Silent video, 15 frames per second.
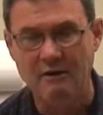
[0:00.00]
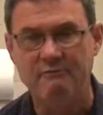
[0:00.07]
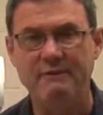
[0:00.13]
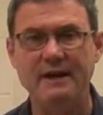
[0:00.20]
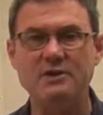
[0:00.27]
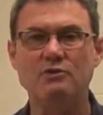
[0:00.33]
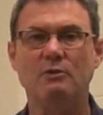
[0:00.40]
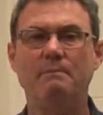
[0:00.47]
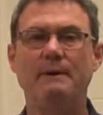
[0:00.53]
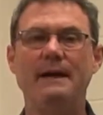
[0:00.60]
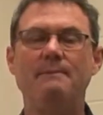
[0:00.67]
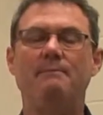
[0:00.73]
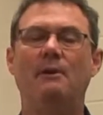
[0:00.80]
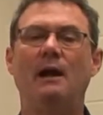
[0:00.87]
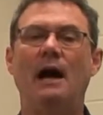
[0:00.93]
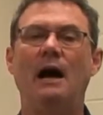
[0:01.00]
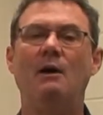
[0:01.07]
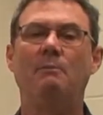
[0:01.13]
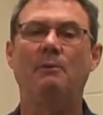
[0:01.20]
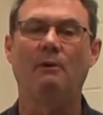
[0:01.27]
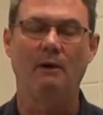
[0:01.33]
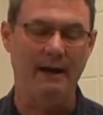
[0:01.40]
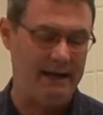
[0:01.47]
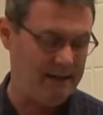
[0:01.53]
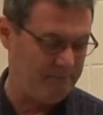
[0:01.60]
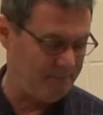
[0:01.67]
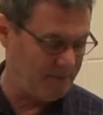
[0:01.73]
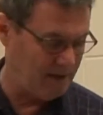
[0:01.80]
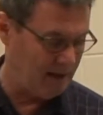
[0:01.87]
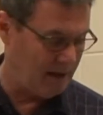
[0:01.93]
Visual people
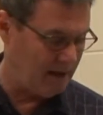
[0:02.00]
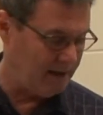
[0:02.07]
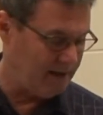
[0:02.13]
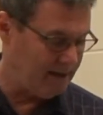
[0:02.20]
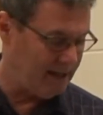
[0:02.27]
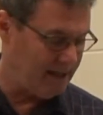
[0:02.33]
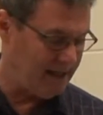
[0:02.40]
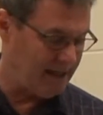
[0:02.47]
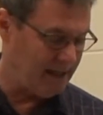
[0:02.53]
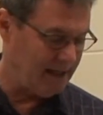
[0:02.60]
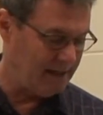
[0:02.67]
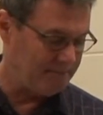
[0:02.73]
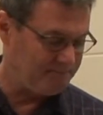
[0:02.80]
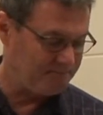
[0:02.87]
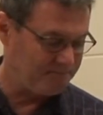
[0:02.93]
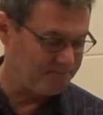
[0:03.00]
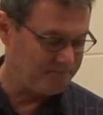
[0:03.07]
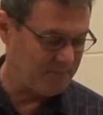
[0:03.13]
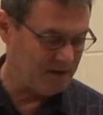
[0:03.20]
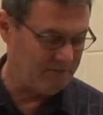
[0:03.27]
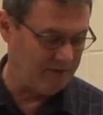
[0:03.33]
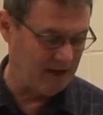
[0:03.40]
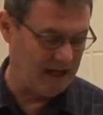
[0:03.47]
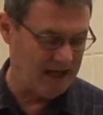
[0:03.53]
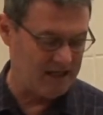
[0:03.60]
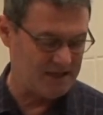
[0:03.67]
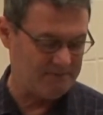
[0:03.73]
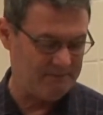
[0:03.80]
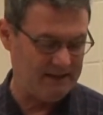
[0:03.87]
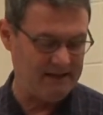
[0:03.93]
operate on the
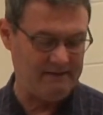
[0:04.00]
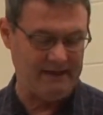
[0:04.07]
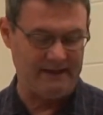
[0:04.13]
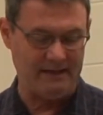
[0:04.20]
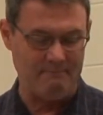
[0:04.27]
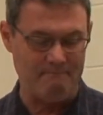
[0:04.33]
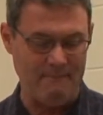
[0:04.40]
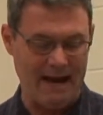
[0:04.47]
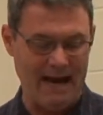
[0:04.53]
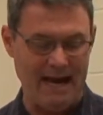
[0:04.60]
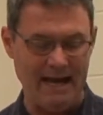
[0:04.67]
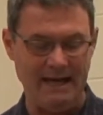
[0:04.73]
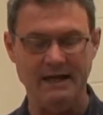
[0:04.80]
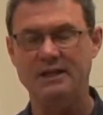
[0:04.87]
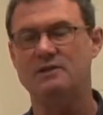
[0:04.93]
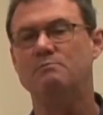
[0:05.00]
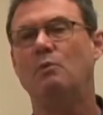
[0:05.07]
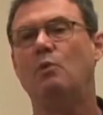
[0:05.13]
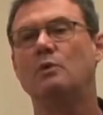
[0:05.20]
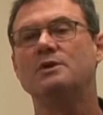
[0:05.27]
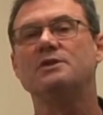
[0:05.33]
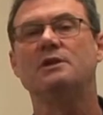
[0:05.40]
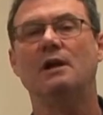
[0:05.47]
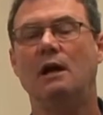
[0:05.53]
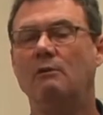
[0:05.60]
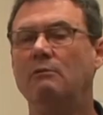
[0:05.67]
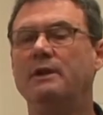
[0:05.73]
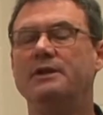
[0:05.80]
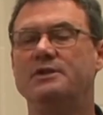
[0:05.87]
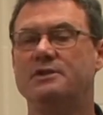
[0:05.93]
philosophy that the mind is more
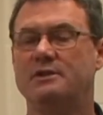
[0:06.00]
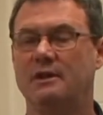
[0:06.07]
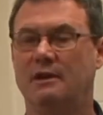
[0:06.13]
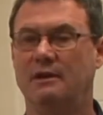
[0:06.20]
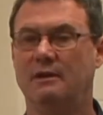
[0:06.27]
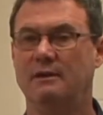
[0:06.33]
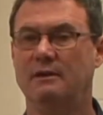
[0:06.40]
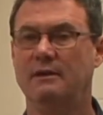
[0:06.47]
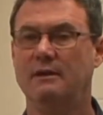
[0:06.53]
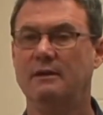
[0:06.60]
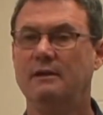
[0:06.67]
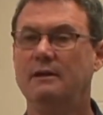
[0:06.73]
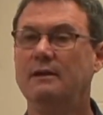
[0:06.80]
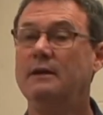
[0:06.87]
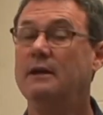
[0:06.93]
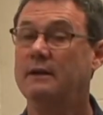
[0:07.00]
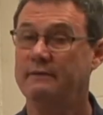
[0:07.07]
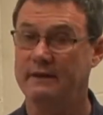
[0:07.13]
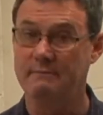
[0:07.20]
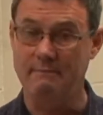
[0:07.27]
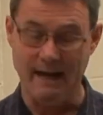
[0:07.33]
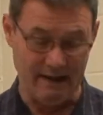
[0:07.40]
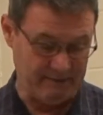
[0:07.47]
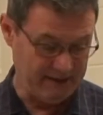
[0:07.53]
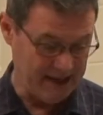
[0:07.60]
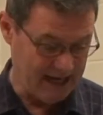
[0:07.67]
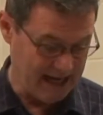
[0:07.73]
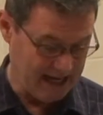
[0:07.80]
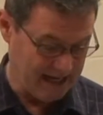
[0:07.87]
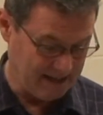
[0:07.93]
slowly stirred than by
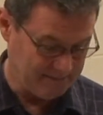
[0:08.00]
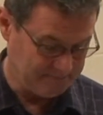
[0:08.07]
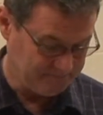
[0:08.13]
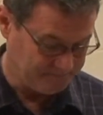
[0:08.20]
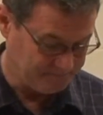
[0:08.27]
the eye.